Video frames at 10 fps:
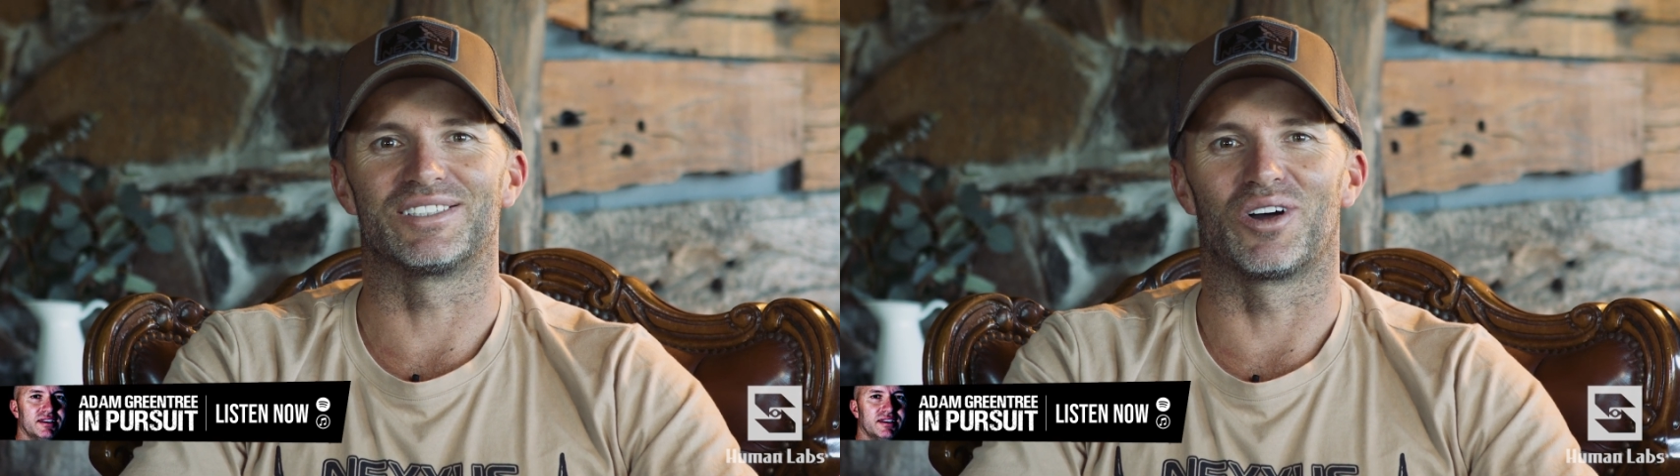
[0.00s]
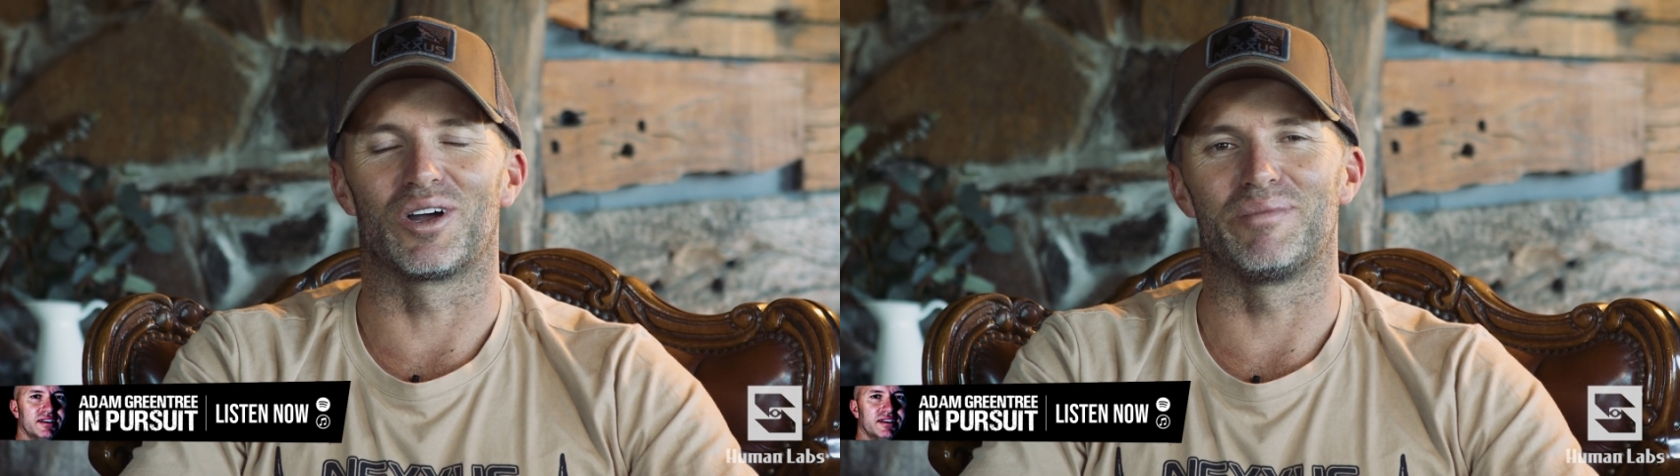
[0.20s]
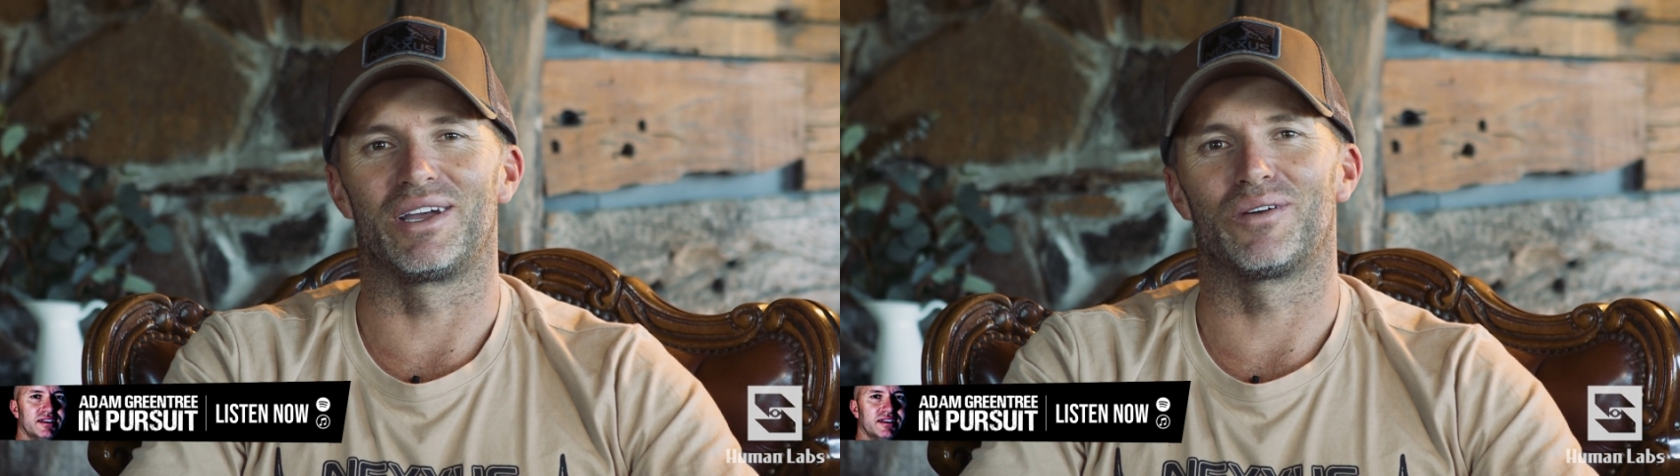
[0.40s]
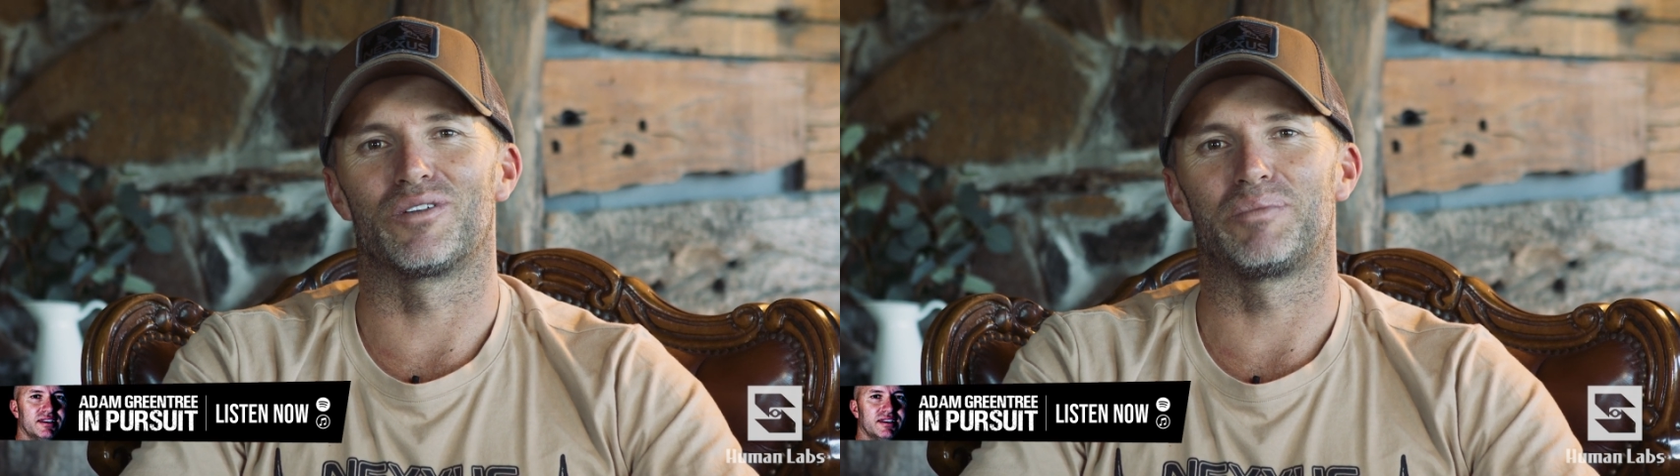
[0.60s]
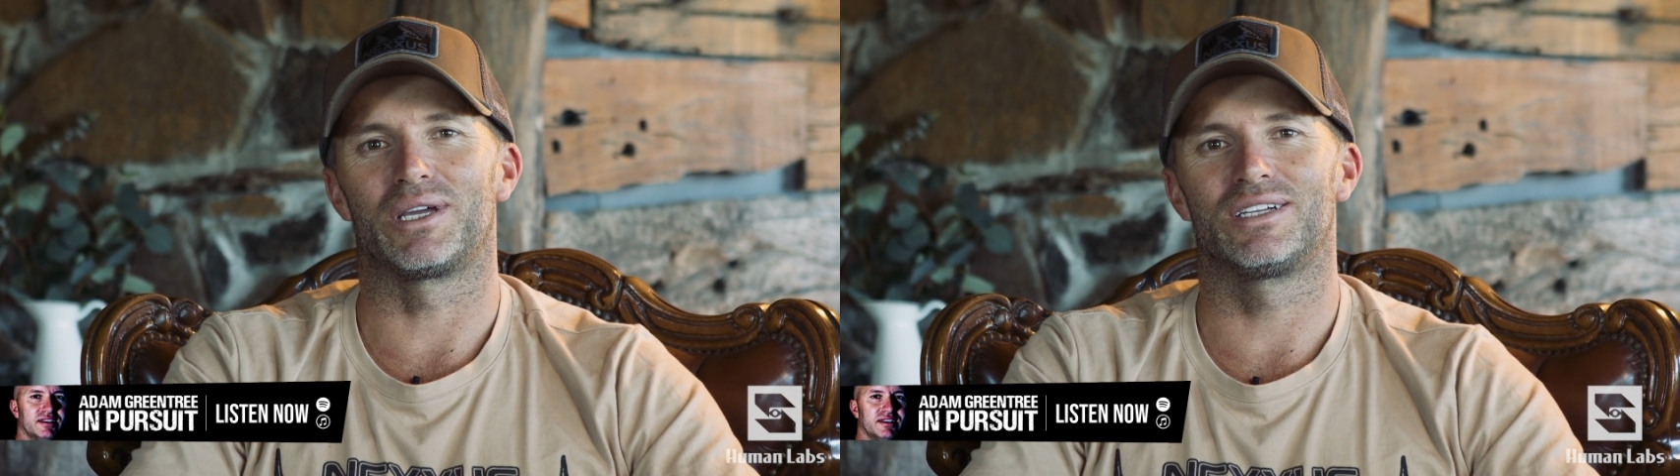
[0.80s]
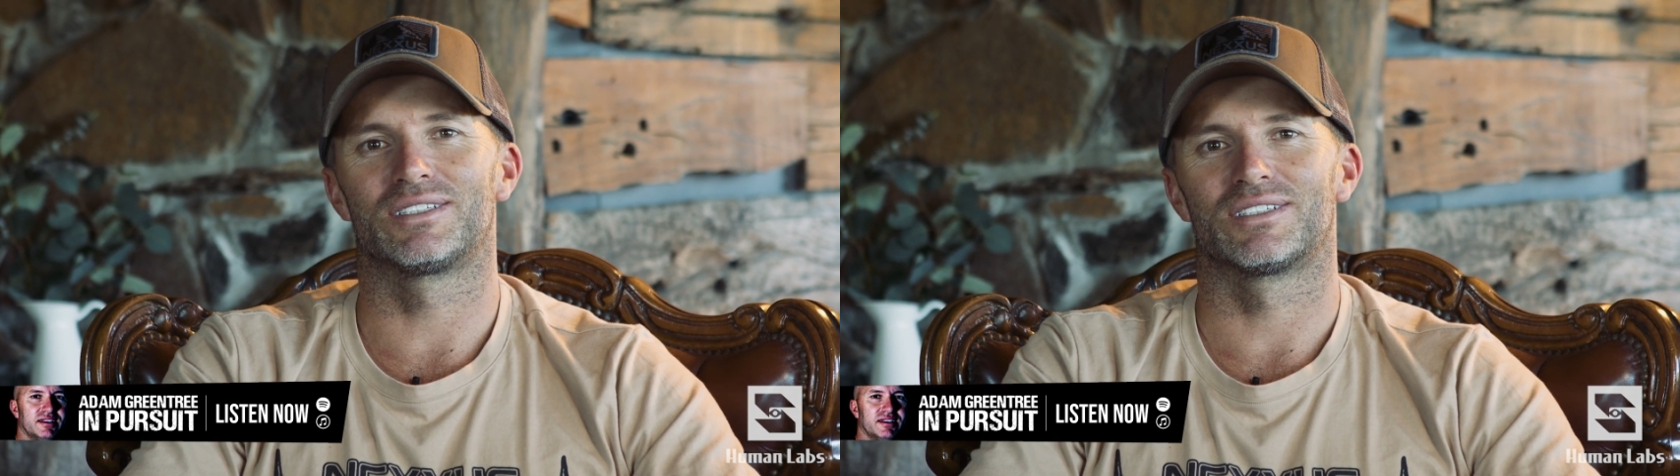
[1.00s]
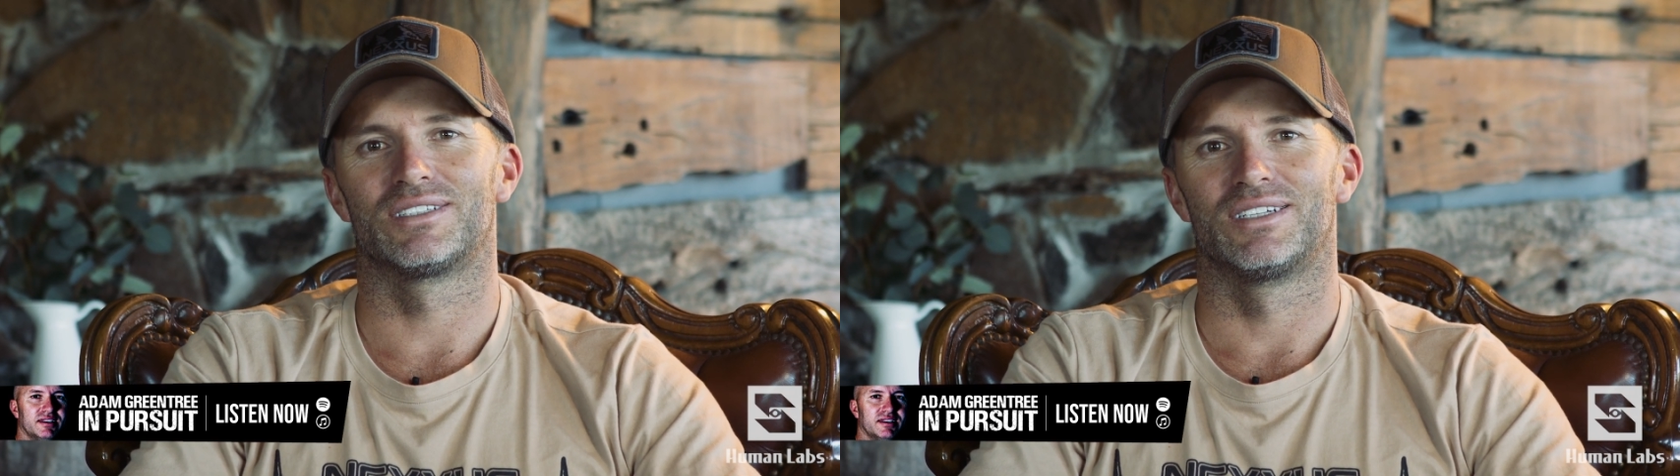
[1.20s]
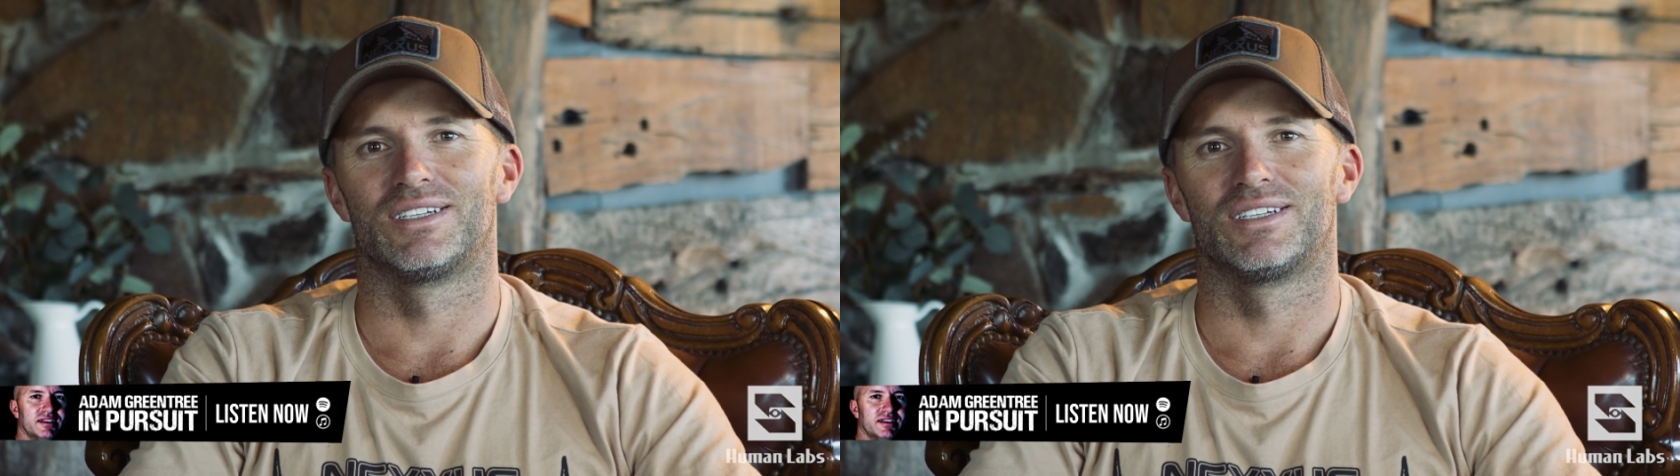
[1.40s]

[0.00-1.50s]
his nightmare with pigs.